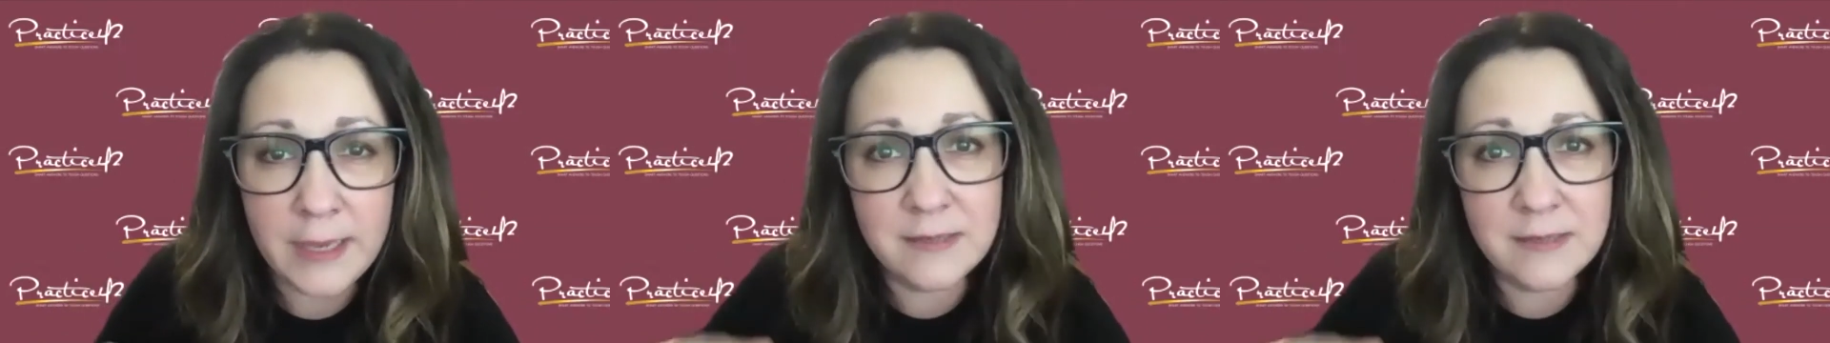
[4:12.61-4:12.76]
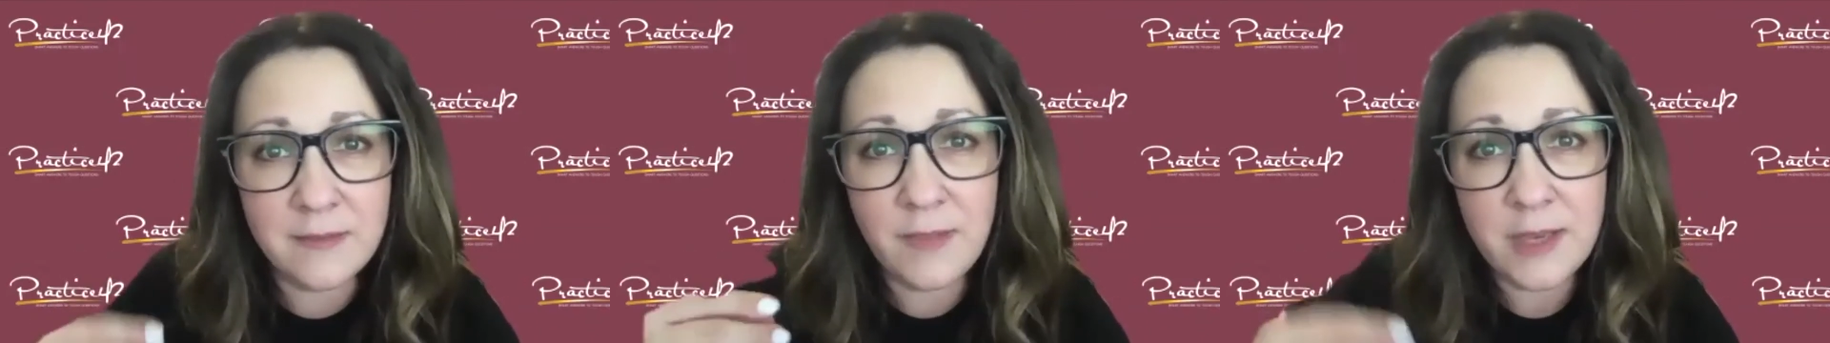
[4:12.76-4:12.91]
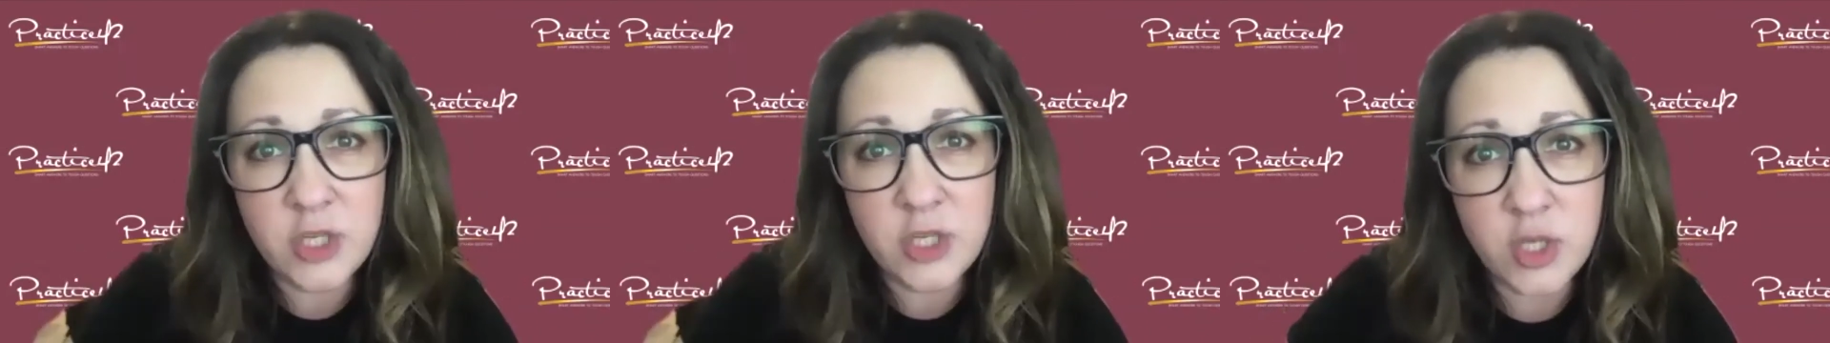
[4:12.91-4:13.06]
Did
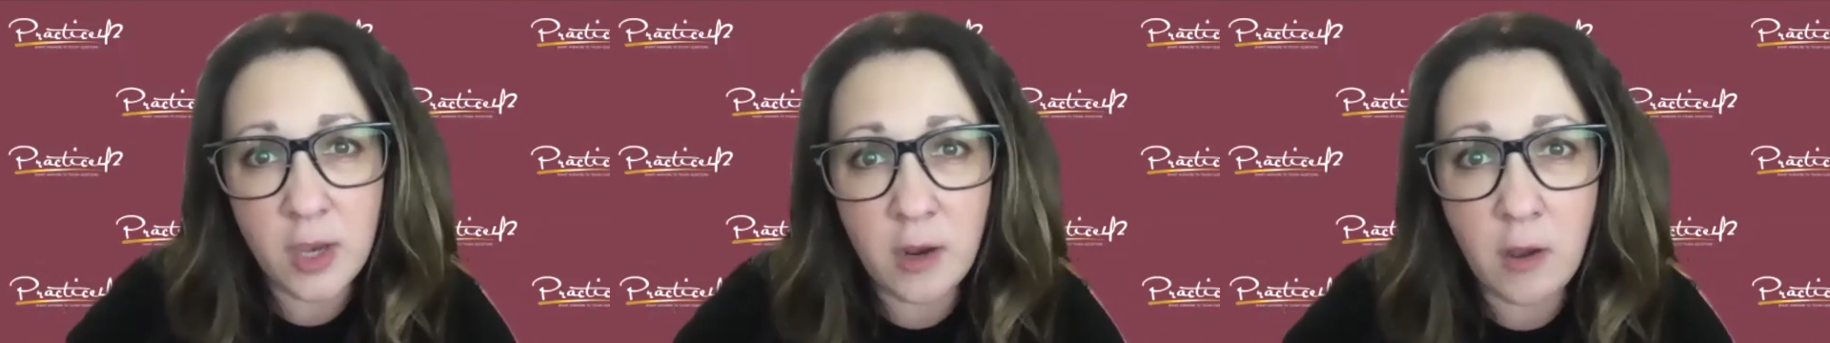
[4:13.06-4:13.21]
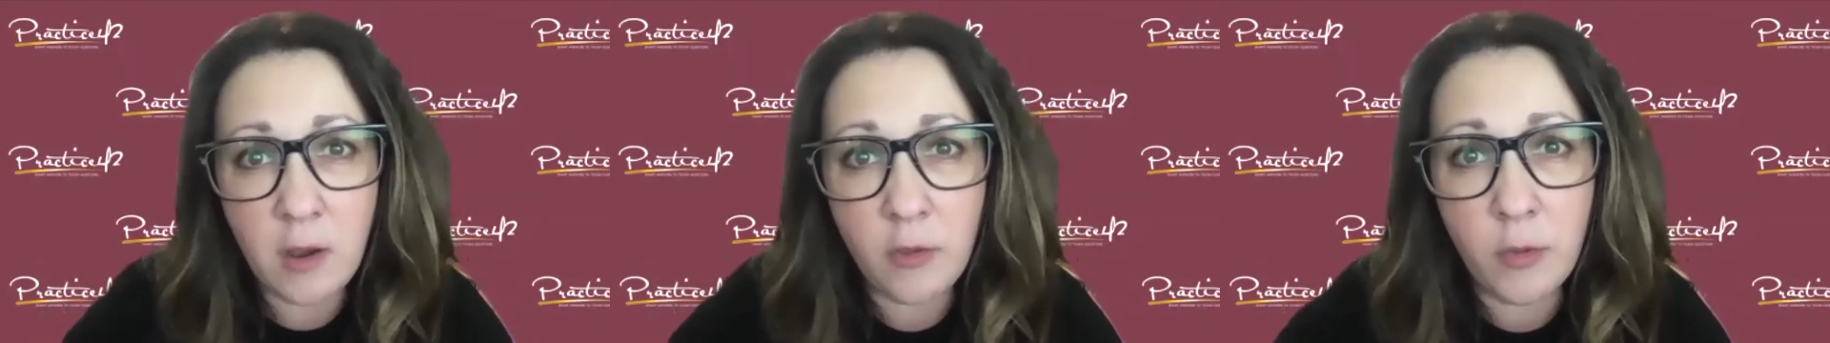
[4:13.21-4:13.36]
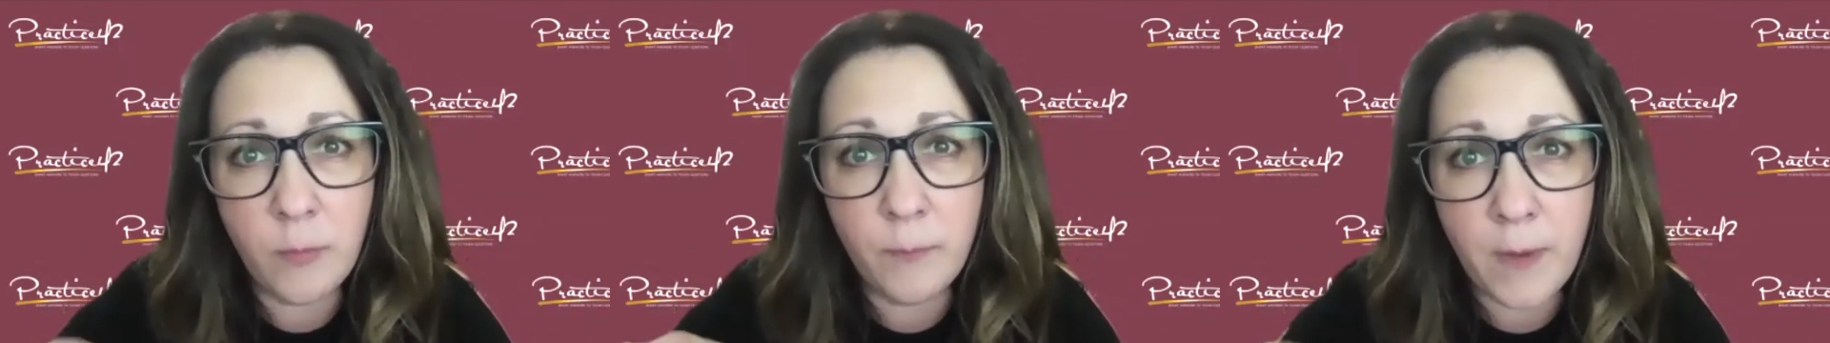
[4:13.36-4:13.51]
they check
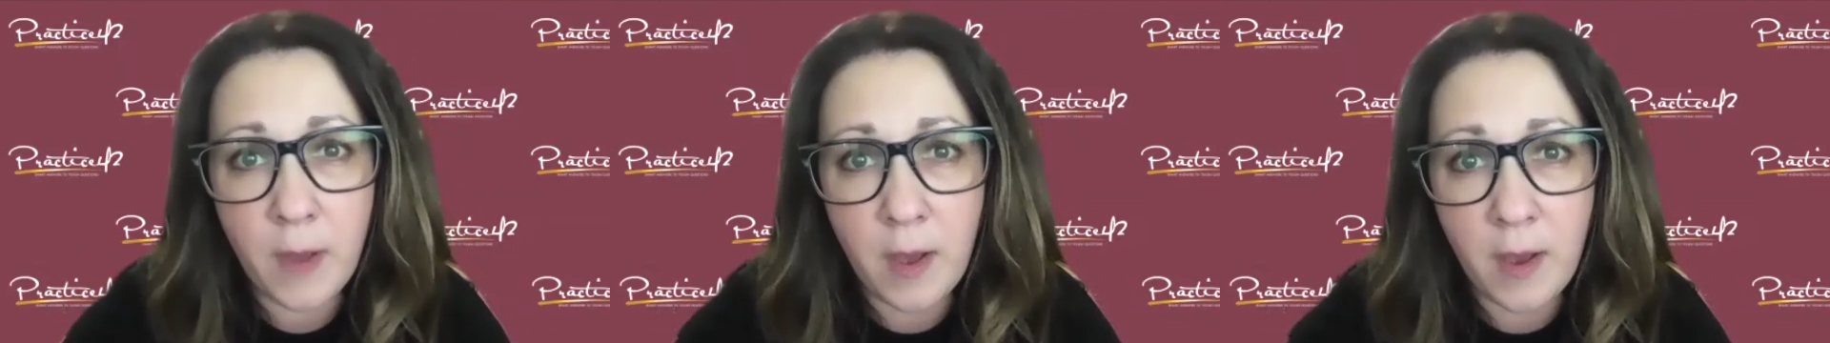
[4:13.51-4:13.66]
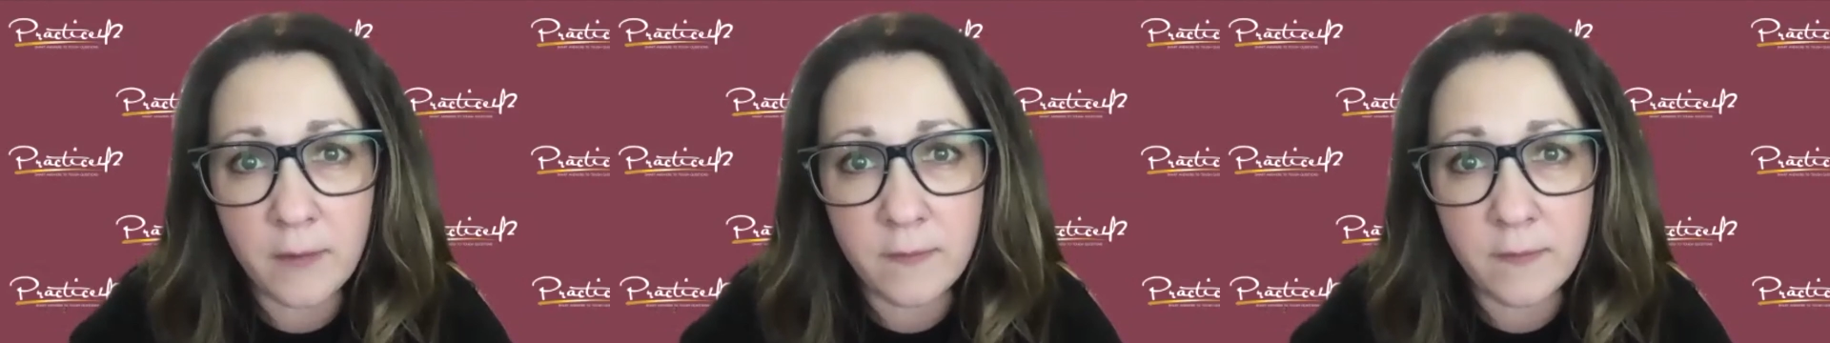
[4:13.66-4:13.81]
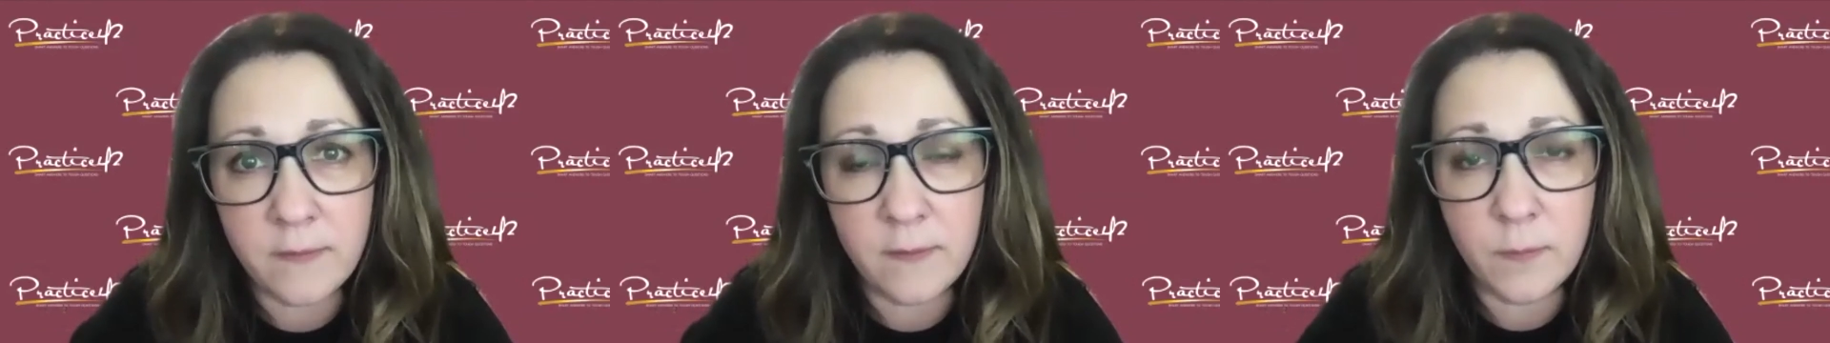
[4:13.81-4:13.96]
all the
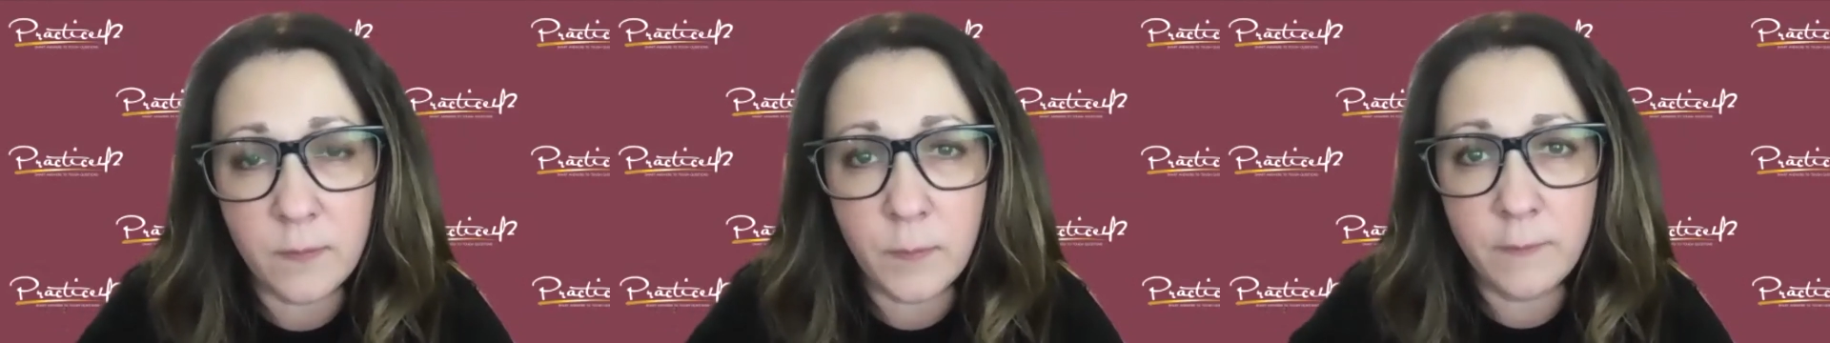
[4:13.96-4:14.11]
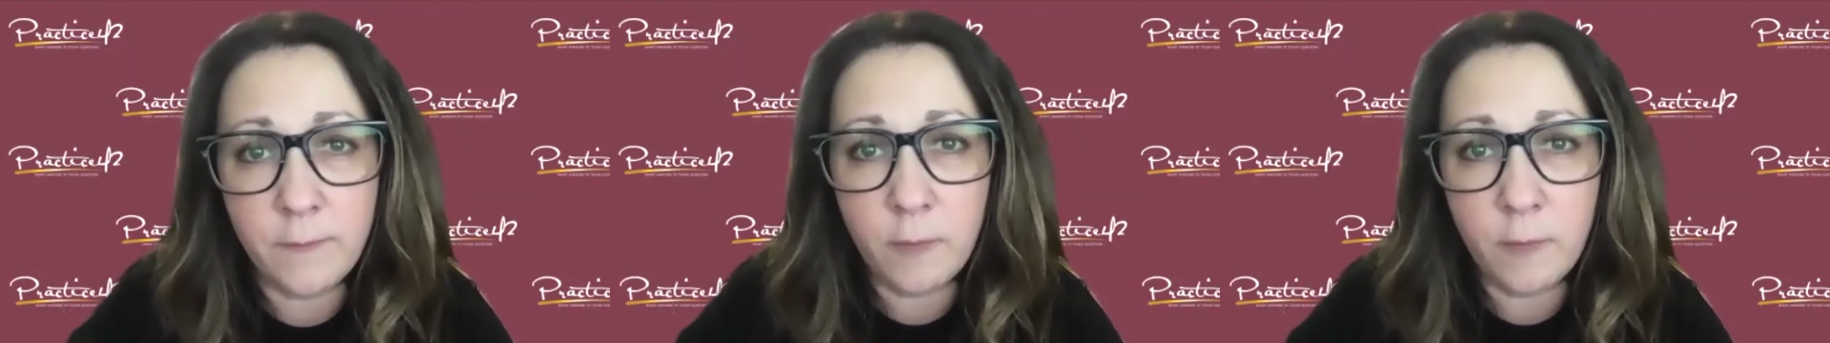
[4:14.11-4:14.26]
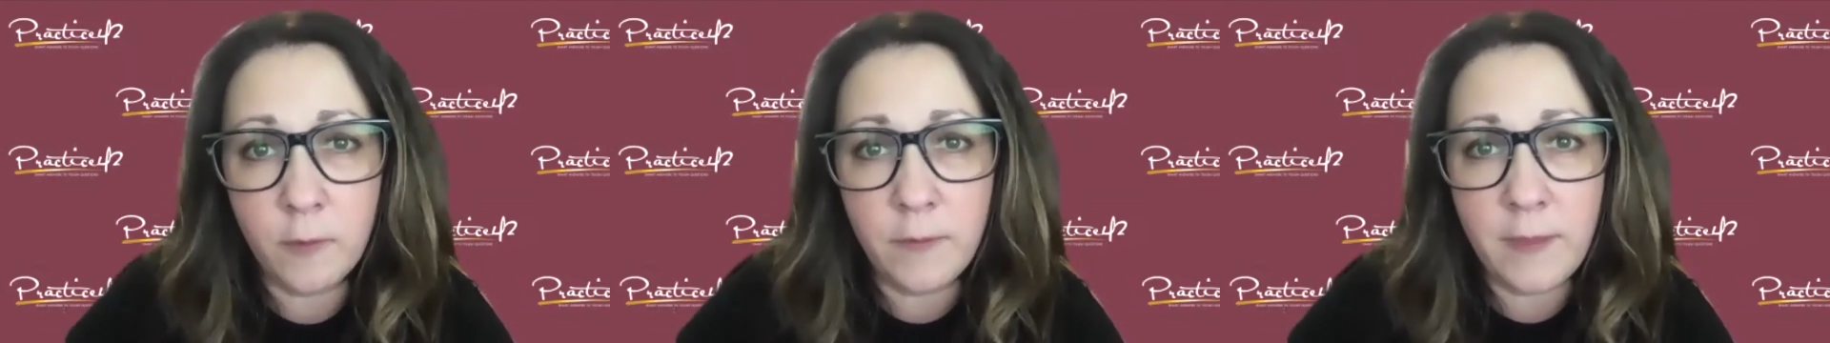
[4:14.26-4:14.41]
boxes
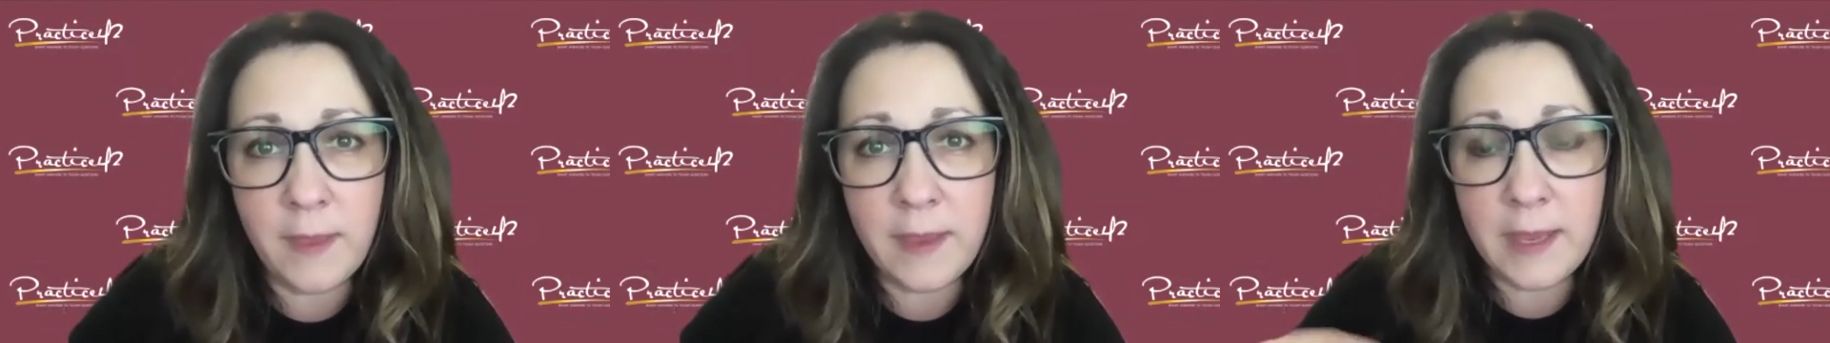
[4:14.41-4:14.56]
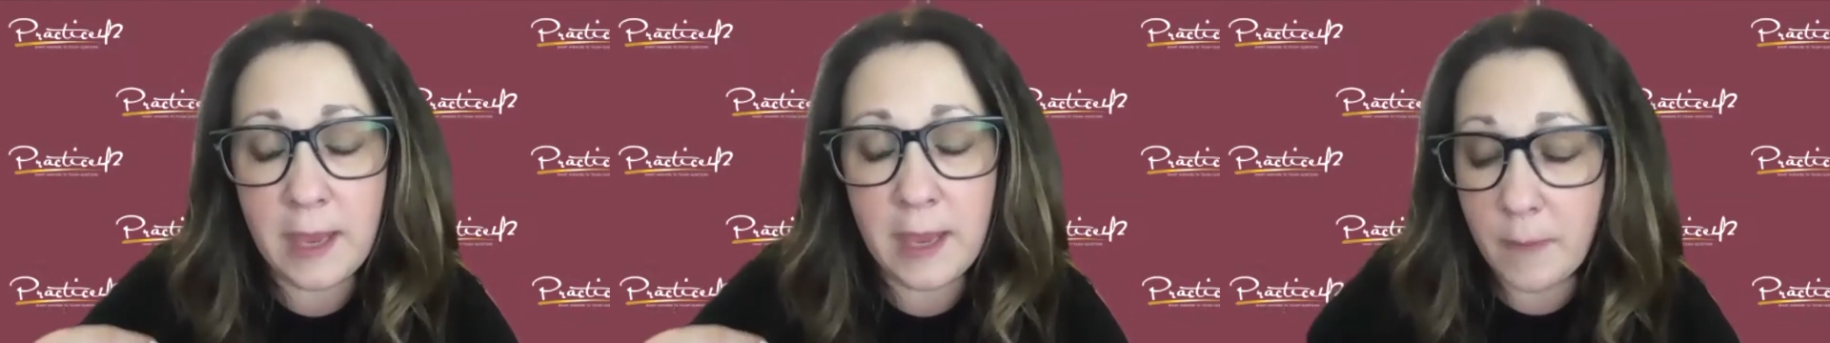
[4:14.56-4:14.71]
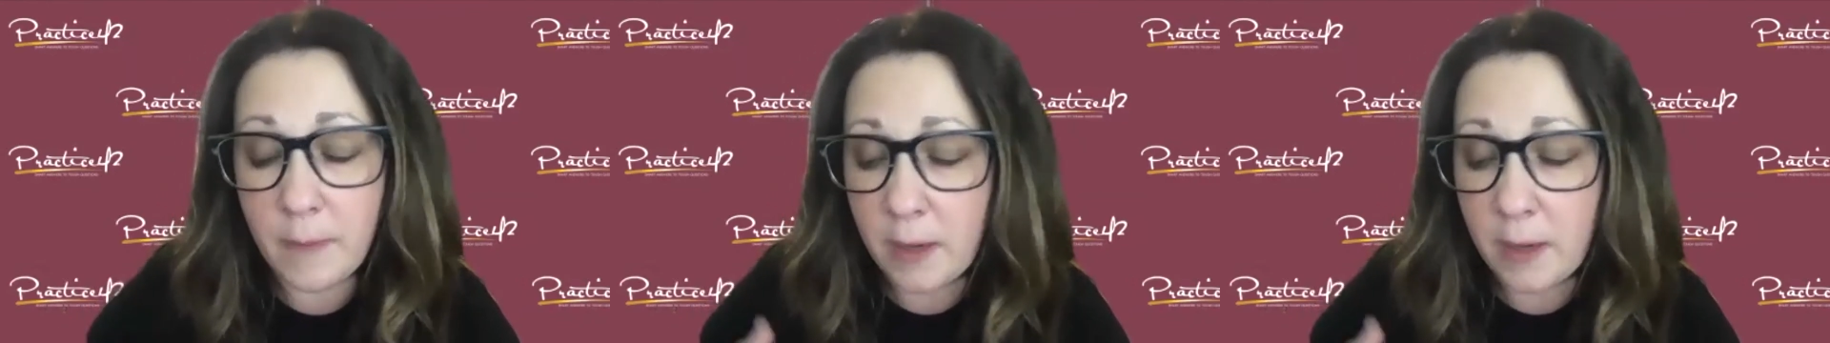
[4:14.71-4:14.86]
before they came in?